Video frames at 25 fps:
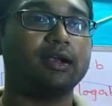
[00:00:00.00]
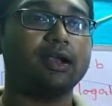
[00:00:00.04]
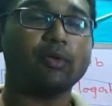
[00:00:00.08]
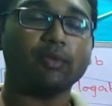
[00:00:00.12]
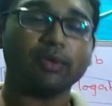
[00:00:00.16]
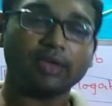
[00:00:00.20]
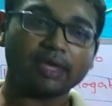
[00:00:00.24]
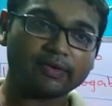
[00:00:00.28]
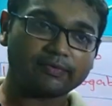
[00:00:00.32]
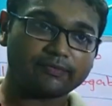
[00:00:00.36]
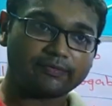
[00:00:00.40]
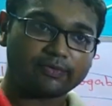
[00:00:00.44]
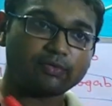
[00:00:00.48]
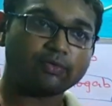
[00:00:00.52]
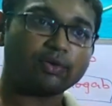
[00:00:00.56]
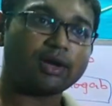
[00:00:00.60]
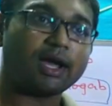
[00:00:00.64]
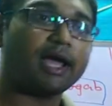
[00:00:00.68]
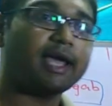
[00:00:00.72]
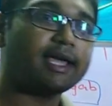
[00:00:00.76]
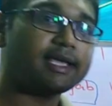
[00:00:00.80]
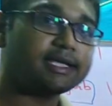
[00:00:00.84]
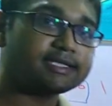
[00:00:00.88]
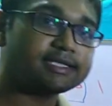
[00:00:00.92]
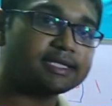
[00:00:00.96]
Now, if
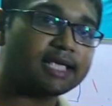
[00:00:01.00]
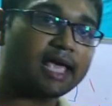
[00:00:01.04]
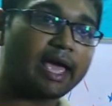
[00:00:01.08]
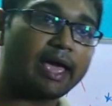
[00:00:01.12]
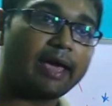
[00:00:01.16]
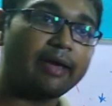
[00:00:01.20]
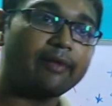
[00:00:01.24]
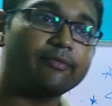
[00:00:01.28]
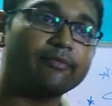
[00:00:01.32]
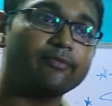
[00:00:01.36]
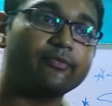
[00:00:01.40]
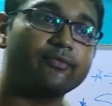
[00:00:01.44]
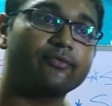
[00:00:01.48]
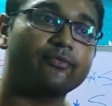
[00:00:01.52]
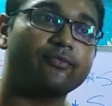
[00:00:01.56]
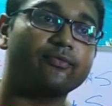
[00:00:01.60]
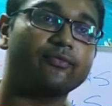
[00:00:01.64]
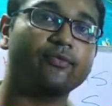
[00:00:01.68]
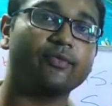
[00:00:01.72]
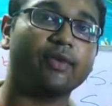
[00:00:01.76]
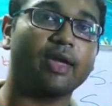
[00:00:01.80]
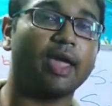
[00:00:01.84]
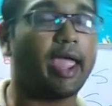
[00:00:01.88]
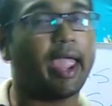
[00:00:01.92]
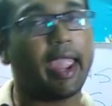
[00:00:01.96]
you guys have
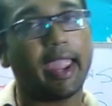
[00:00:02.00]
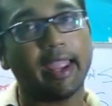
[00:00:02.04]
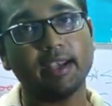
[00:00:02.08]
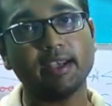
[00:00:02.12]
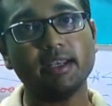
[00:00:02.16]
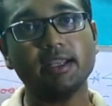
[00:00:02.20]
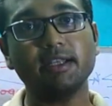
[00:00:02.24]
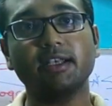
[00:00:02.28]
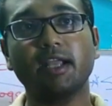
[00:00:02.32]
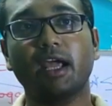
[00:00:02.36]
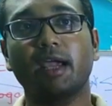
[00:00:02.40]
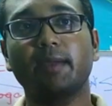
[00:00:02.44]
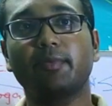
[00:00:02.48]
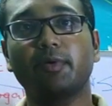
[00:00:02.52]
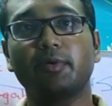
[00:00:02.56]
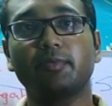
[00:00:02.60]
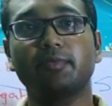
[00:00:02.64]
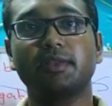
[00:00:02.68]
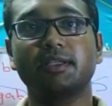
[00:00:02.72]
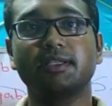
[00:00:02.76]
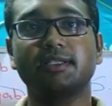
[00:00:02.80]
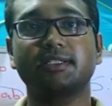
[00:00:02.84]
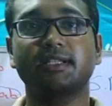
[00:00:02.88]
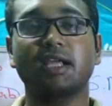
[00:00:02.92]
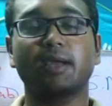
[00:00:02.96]
any type
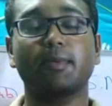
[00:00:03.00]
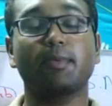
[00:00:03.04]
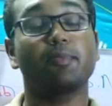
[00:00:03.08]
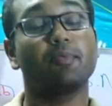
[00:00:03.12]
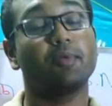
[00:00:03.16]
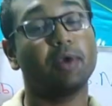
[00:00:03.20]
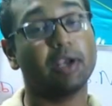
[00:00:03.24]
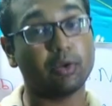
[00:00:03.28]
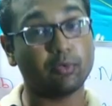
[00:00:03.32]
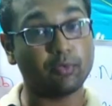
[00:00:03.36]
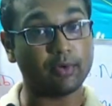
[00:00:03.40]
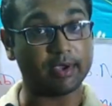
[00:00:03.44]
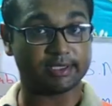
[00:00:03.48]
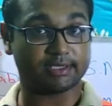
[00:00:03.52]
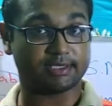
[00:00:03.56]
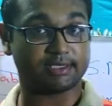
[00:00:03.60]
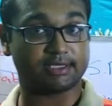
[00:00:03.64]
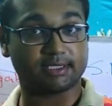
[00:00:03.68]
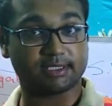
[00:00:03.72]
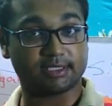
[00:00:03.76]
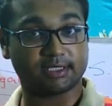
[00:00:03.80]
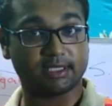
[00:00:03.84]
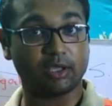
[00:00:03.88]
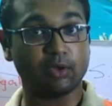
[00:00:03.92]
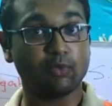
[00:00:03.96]
of this type of
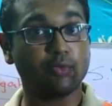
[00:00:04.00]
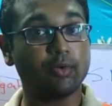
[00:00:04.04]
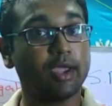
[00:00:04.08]
requests,